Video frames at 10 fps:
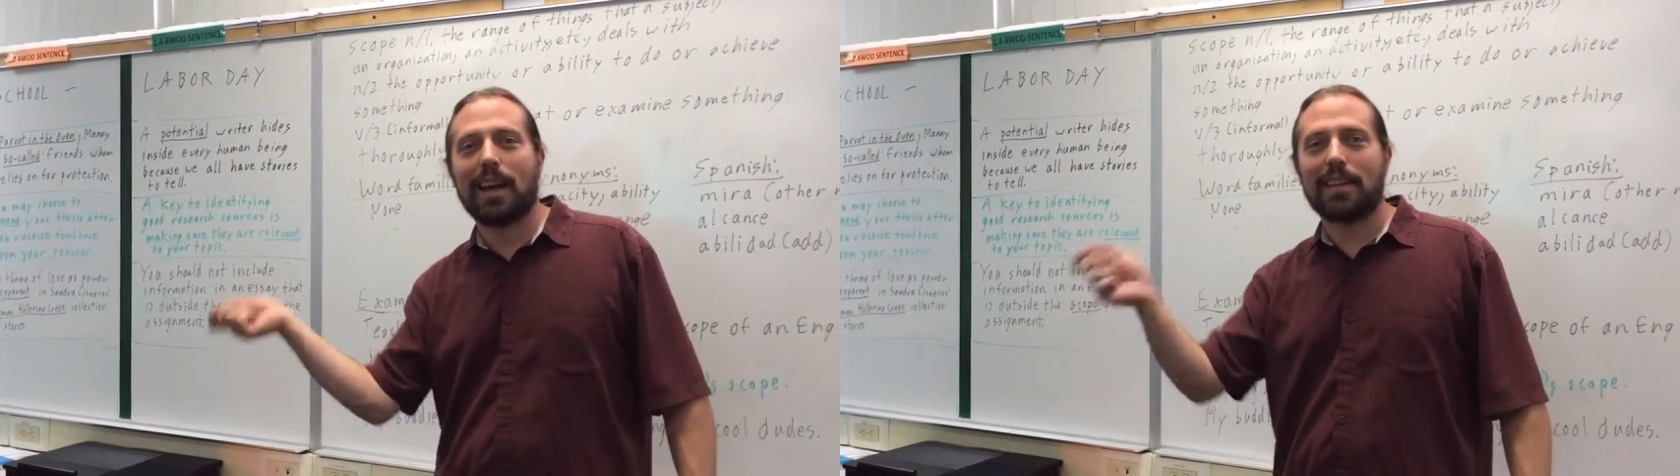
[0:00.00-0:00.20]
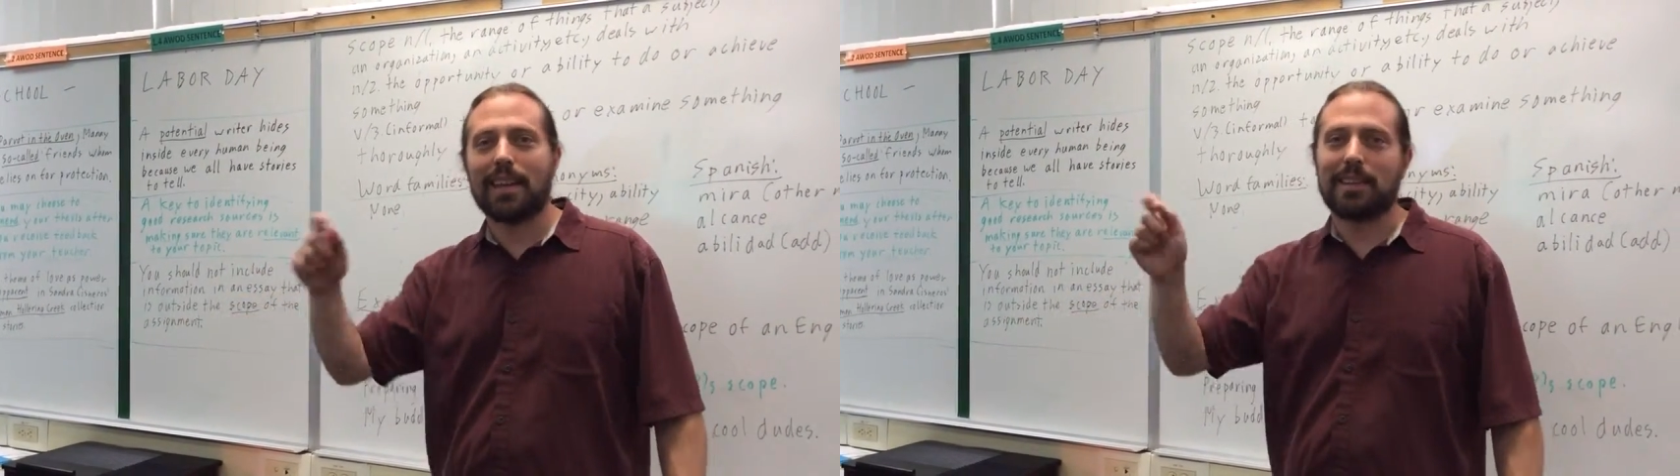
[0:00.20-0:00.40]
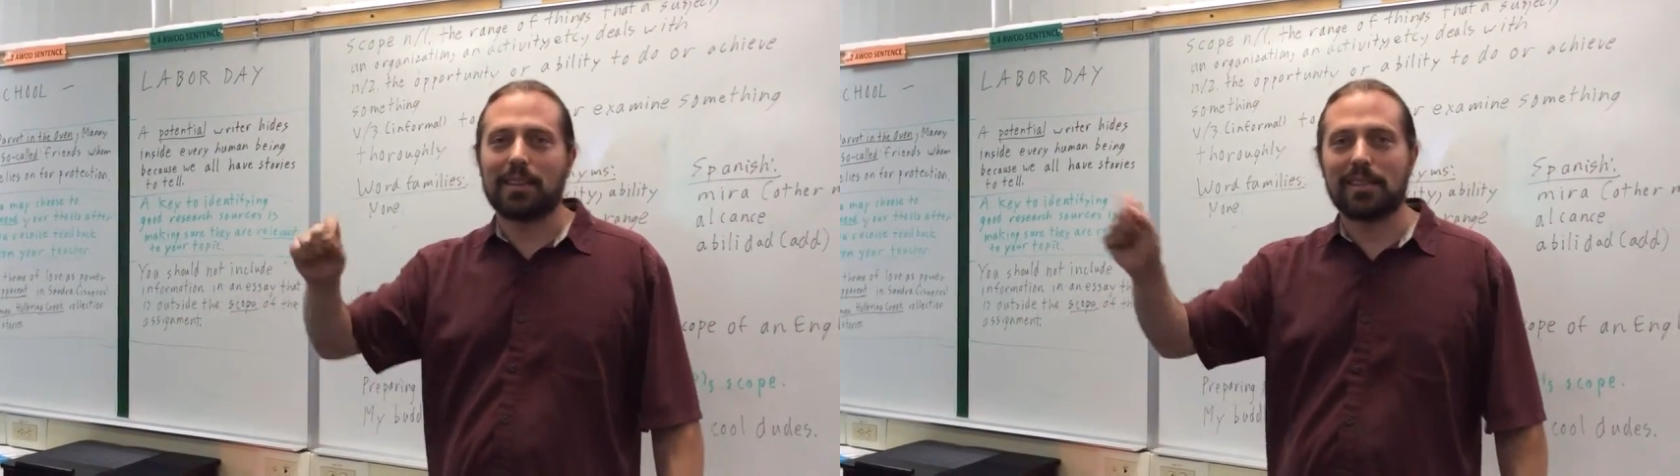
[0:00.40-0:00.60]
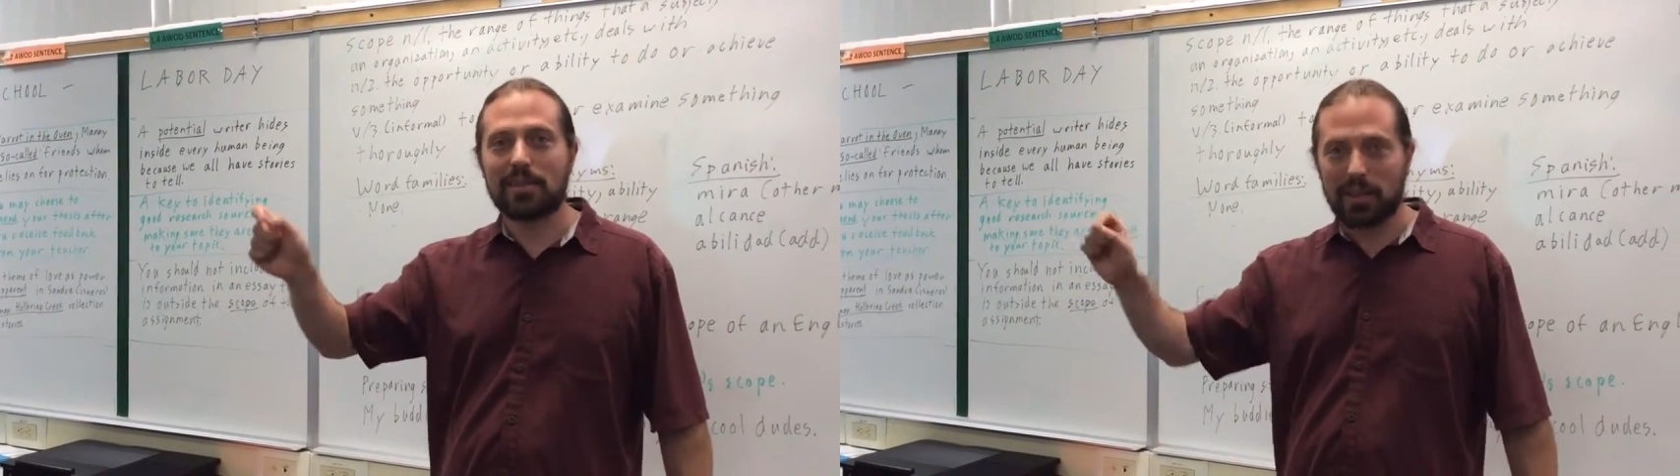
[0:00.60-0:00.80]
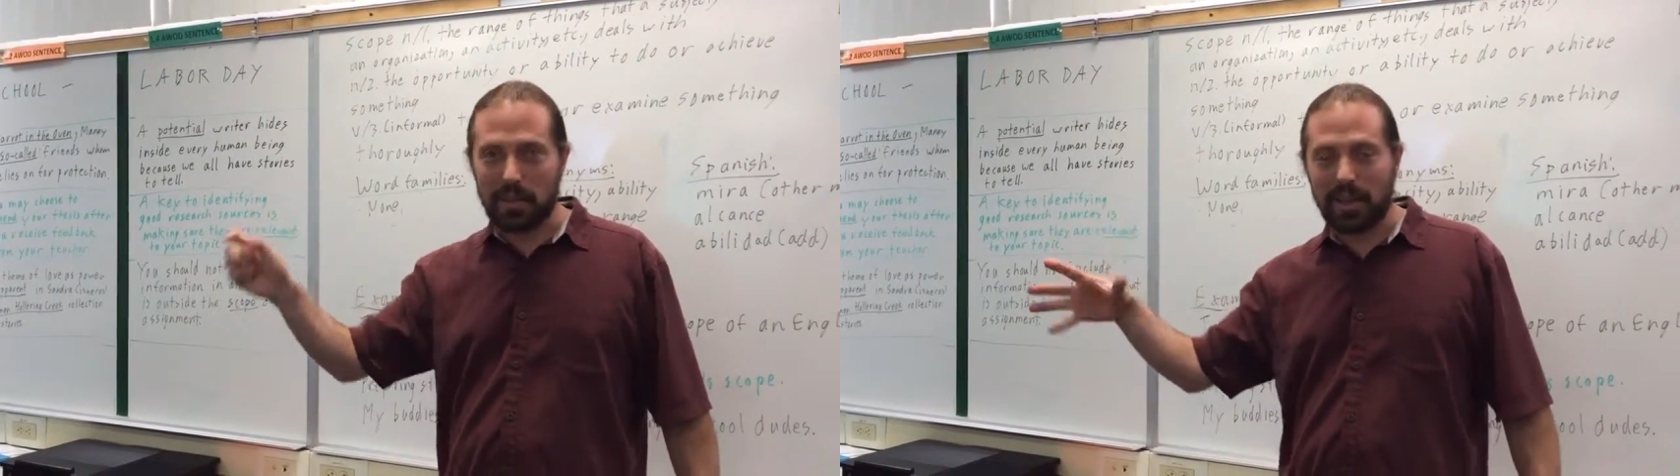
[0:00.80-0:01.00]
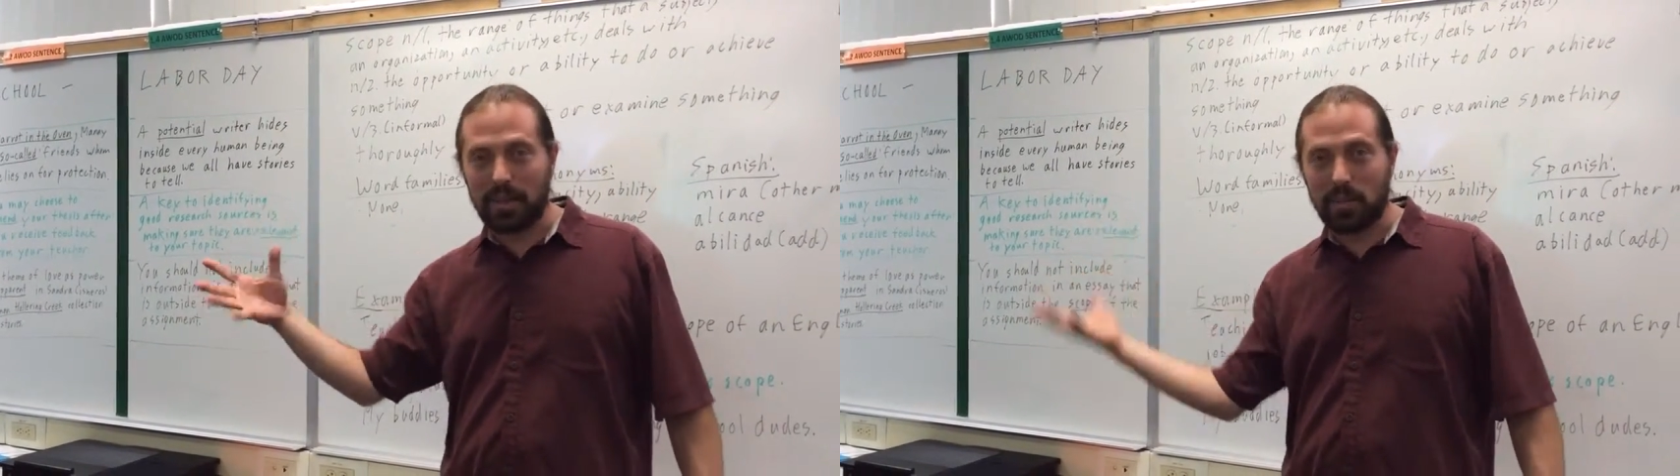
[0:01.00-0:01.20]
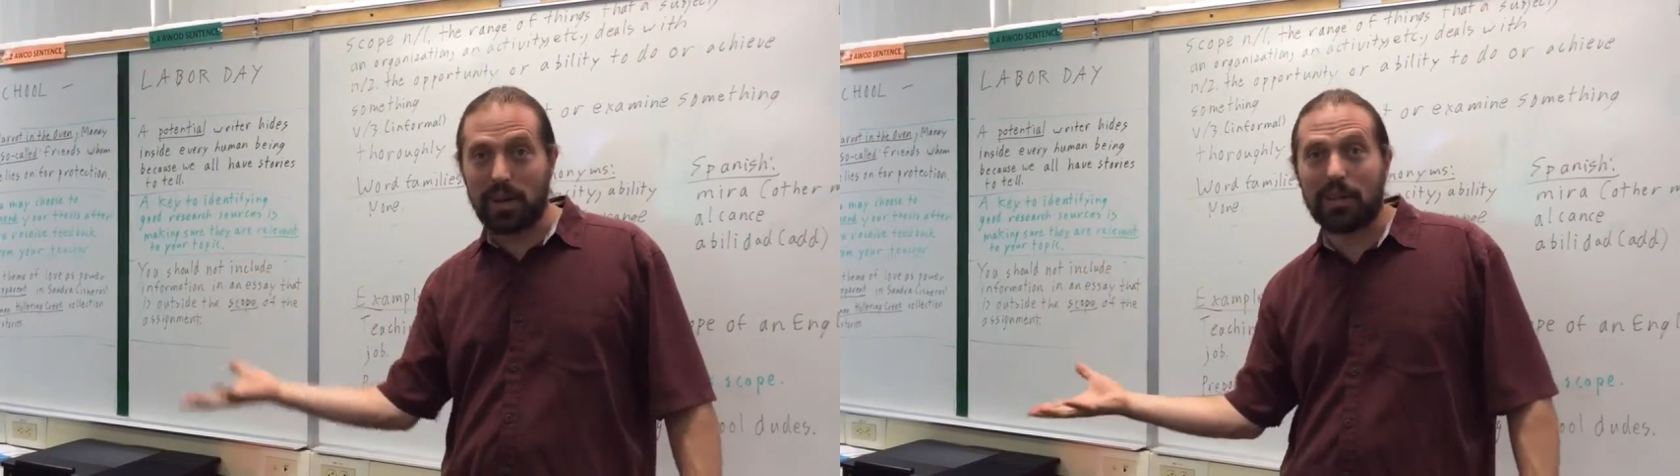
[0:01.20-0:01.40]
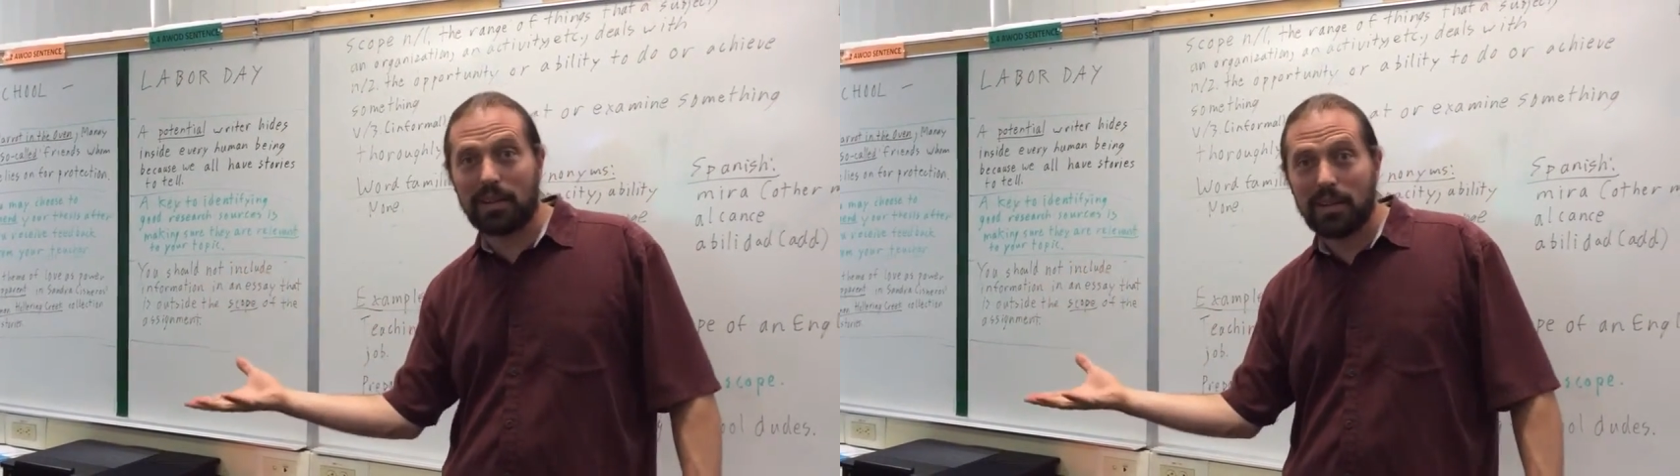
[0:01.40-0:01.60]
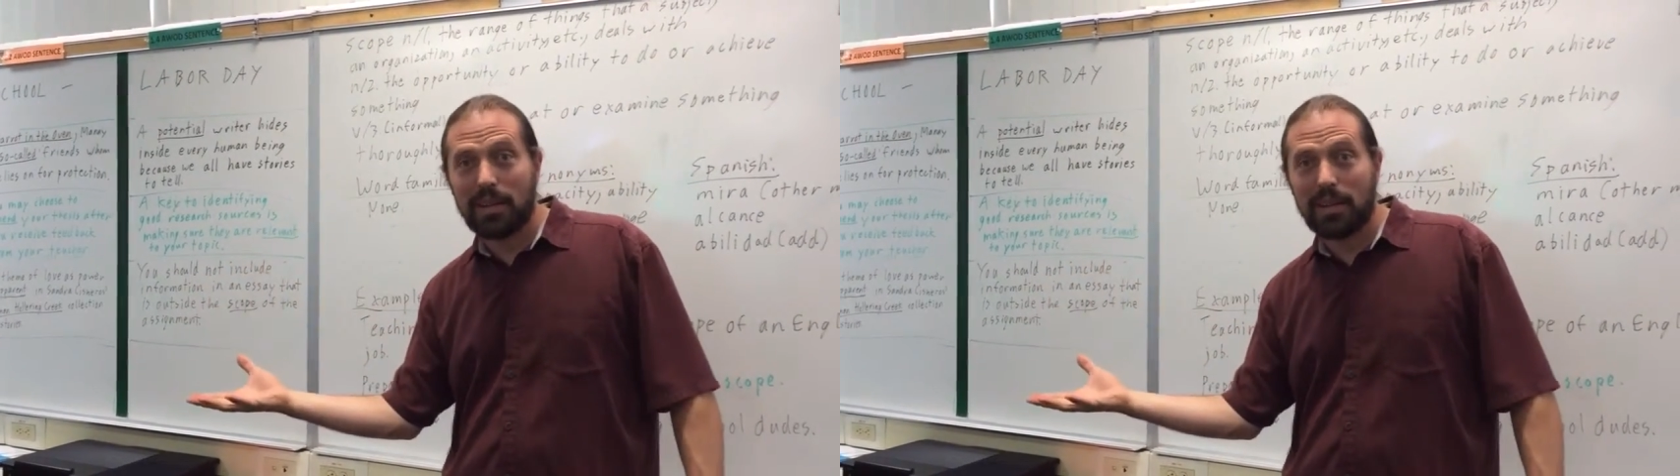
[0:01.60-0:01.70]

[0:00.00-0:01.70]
and then tell a story about your brother,